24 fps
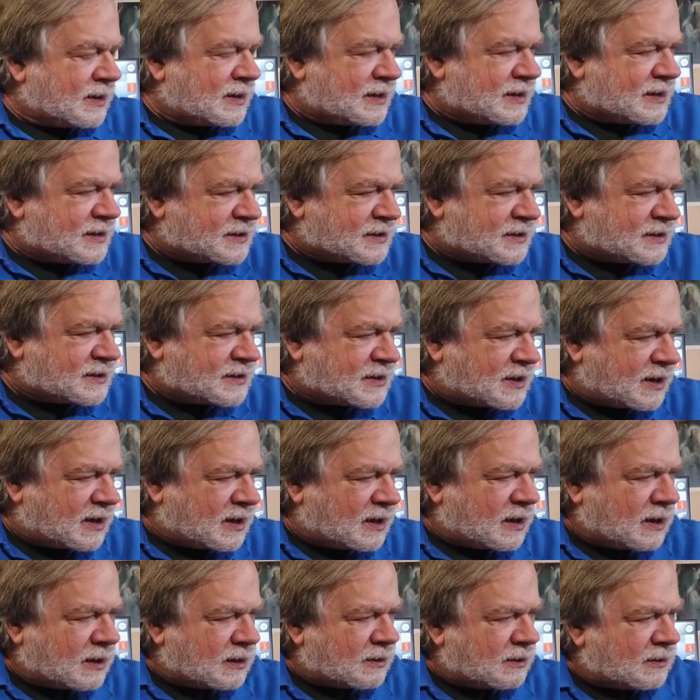and this is the
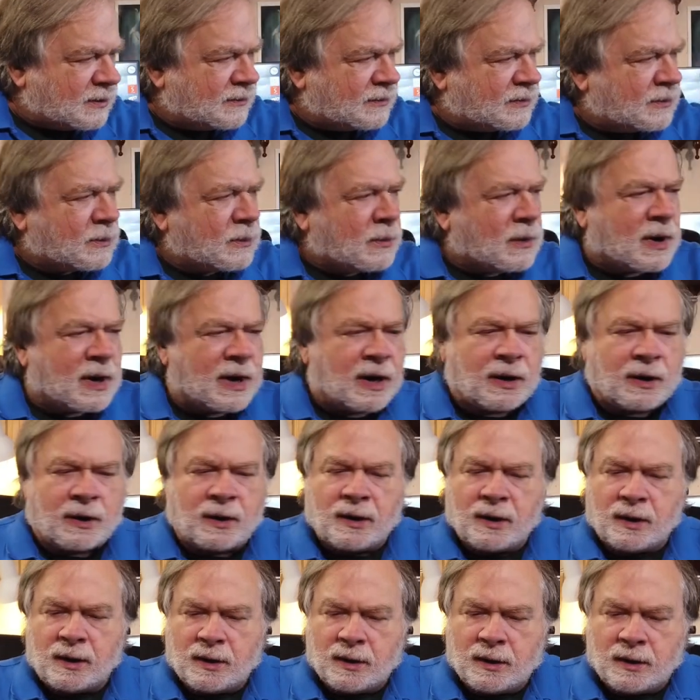color of the
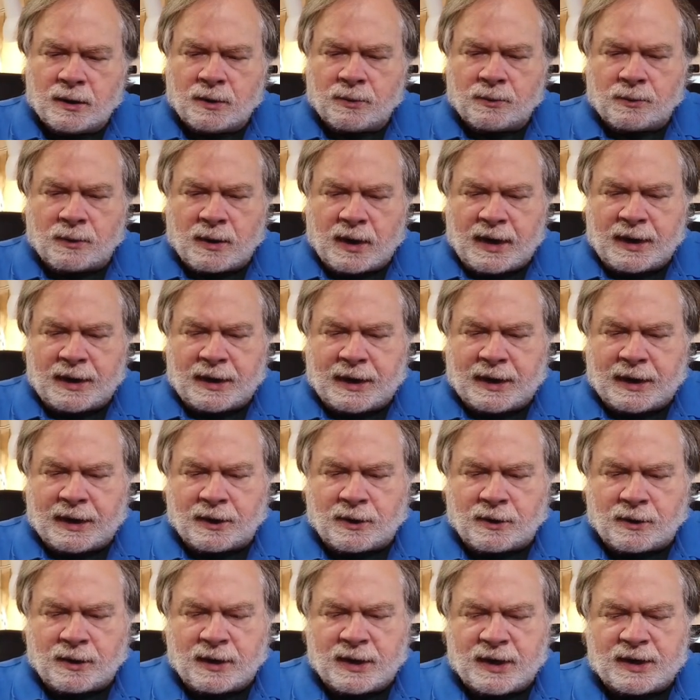wire right
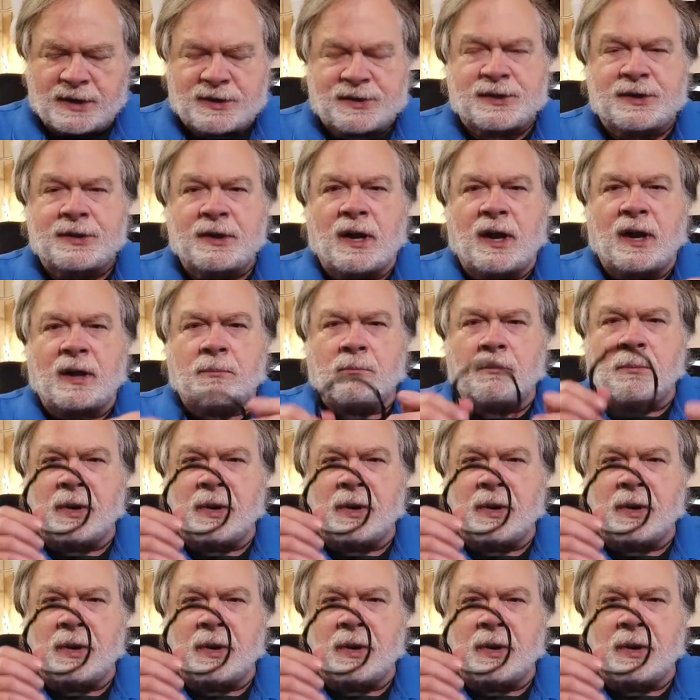here. It's not